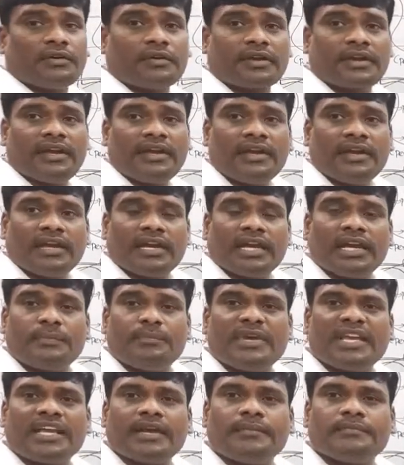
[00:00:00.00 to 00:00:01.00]
Okay, it
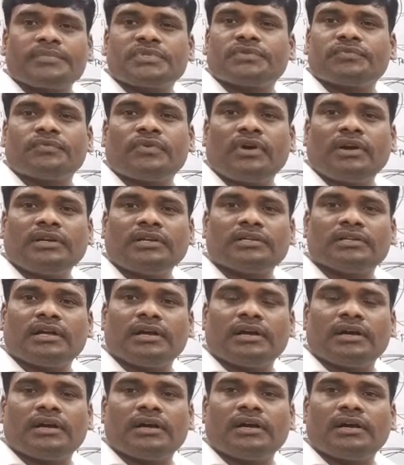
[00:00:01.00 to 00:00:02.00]
becomes what?
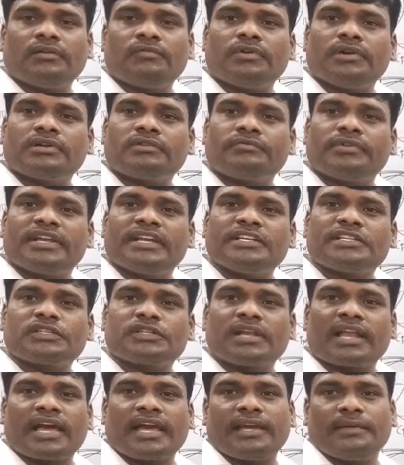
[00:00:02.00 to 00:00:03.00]
Very
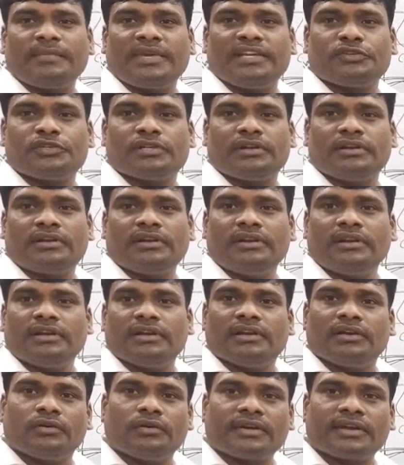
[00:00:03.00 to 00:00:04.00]
slimy, children.
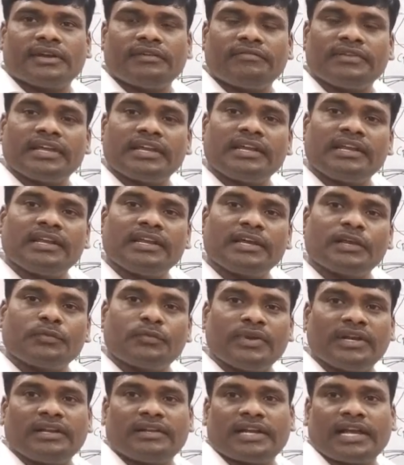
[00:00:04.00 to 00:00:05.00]
Okay, very
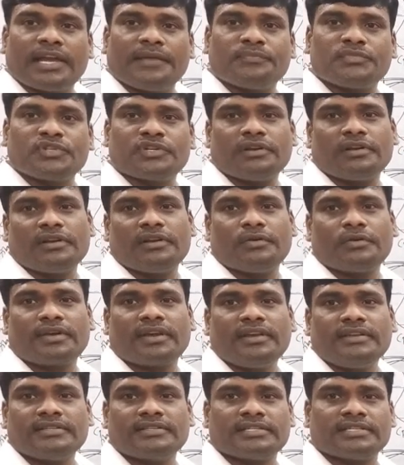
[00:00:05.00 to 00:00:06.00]
liquid type, children.
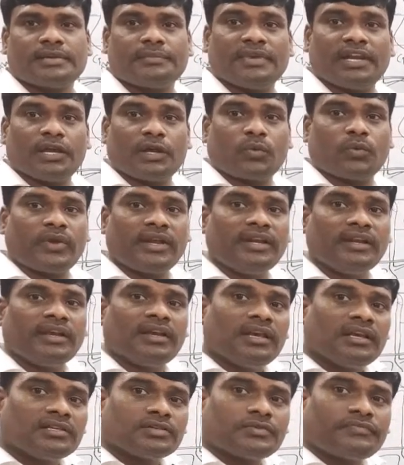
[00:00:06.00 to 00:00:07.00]
Okay, semi-liquid.
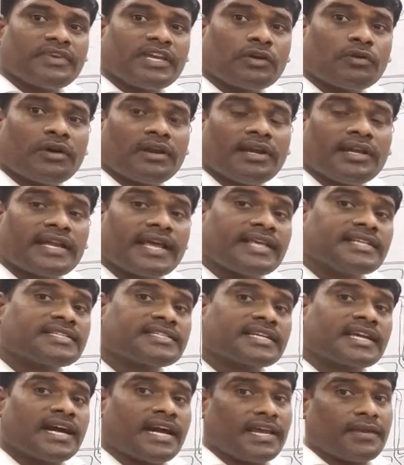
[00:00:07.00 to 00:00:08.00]
So we call it
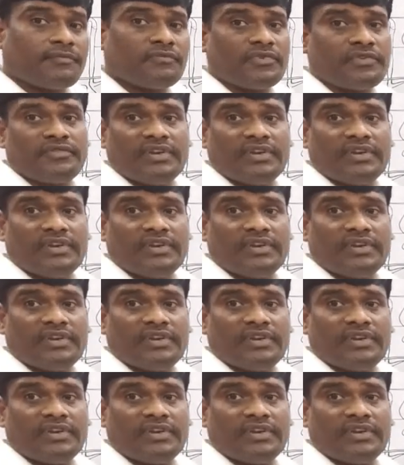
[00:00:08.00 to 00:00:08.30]
as chyme.